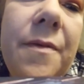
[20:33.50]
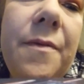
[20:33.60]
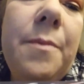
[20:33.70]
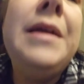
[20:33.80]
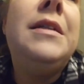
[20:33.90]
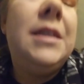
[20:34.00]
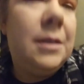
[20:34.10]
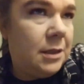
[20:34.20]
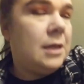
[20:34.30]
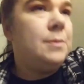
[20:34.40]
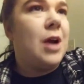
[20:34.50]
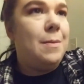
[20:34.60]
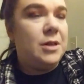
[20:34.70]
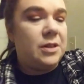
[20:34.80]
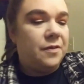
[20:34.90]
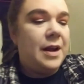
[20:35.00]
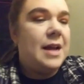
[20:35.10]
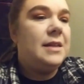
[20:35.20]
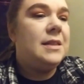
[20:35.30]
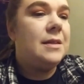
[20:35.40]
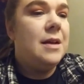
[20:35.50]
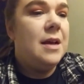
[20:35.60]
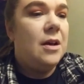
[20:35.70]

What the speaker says: my subscribers are friends